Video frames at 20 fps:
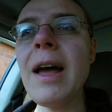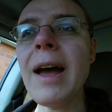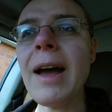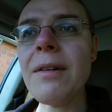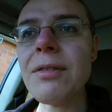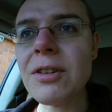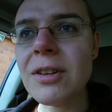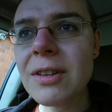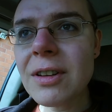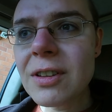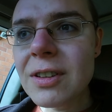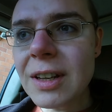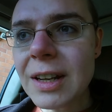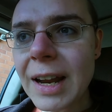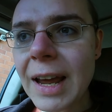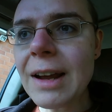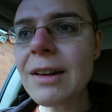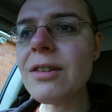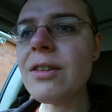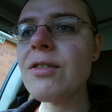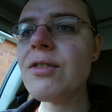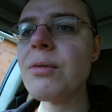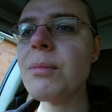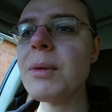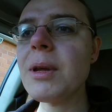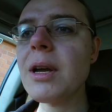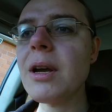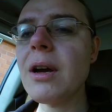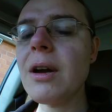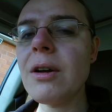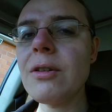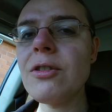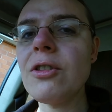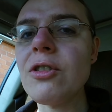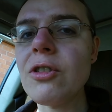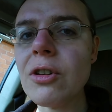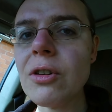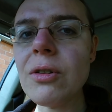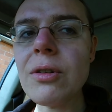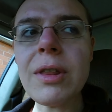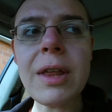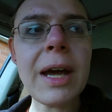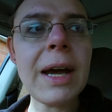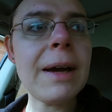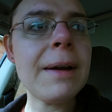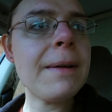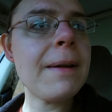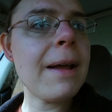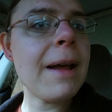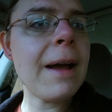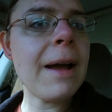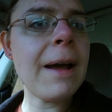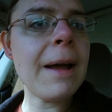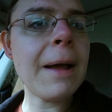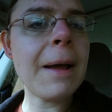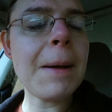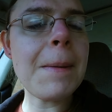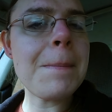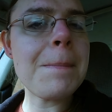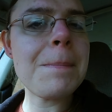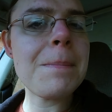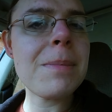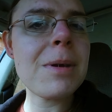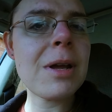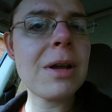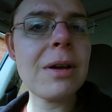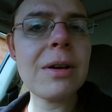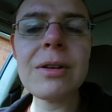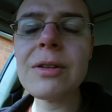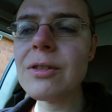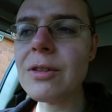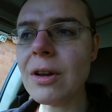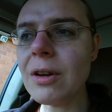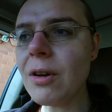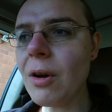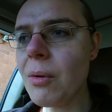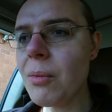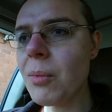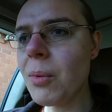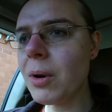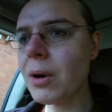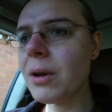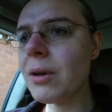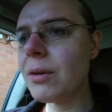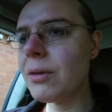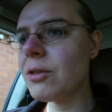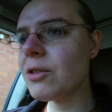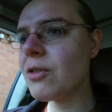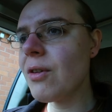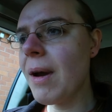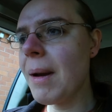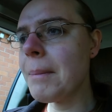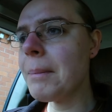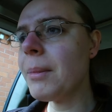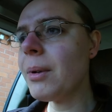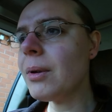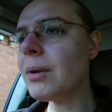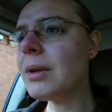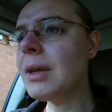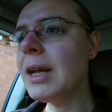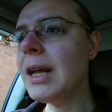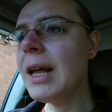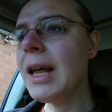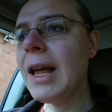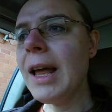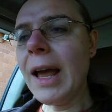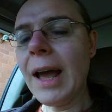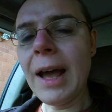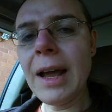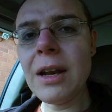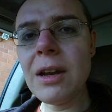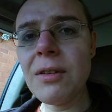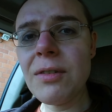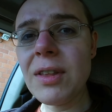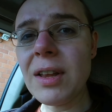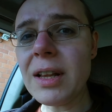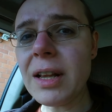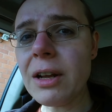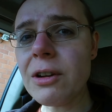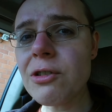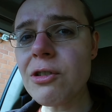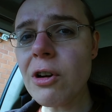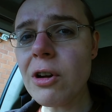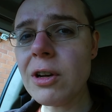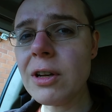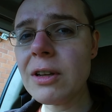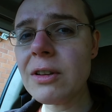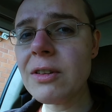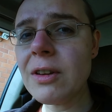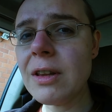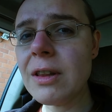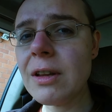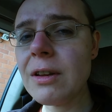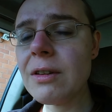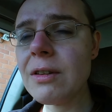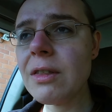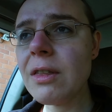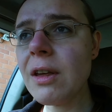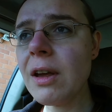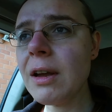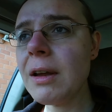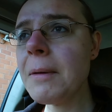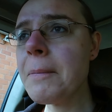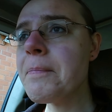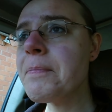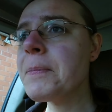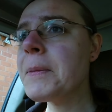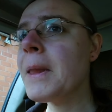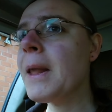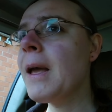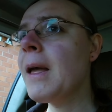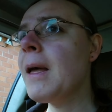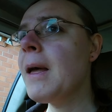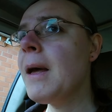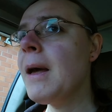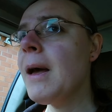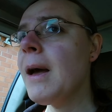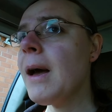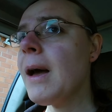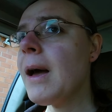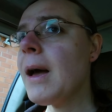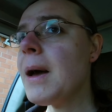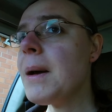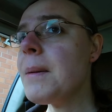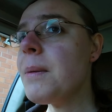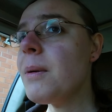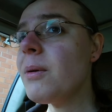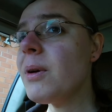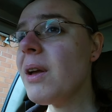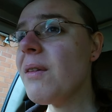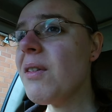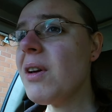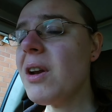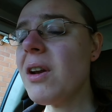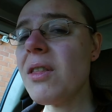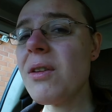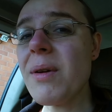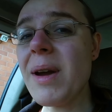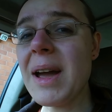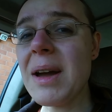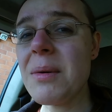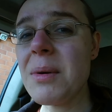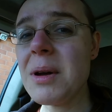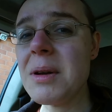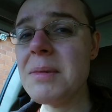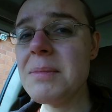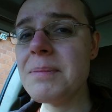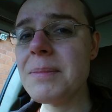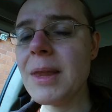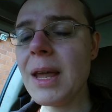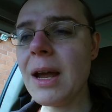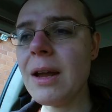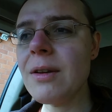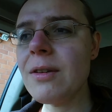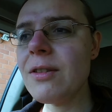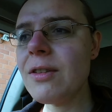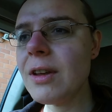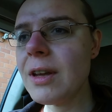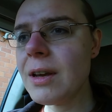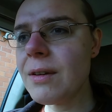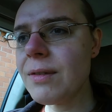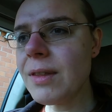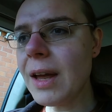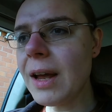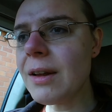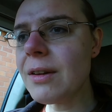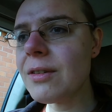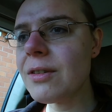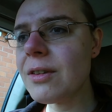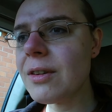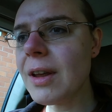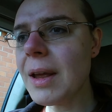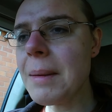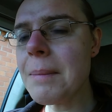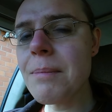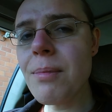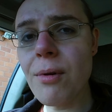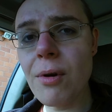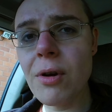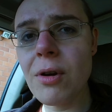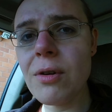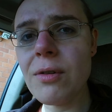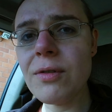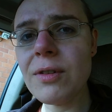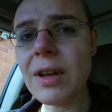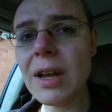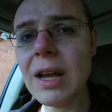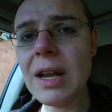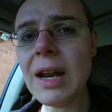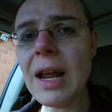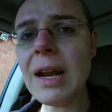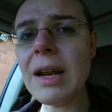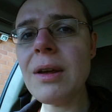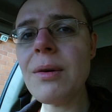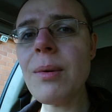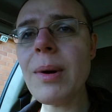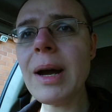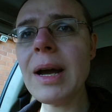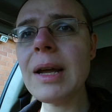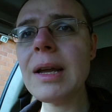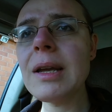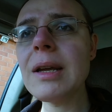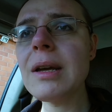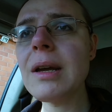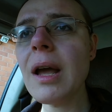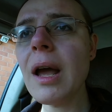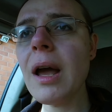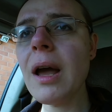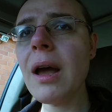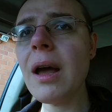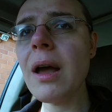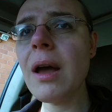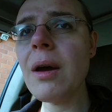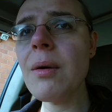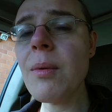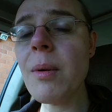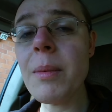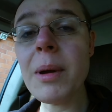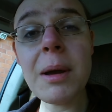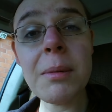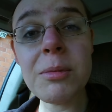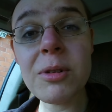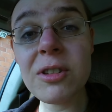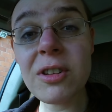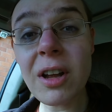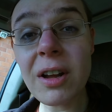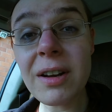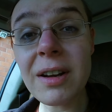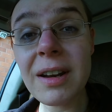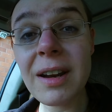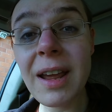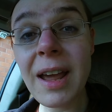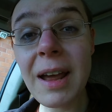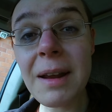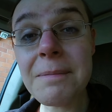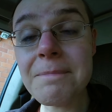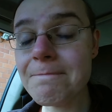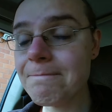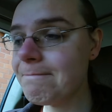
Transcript: I have to disconnect it from the car to do that because I don't want to scramble any of the electronics in this thing. But we'll give it another hour and see if that's improved in any way when we come to start it again.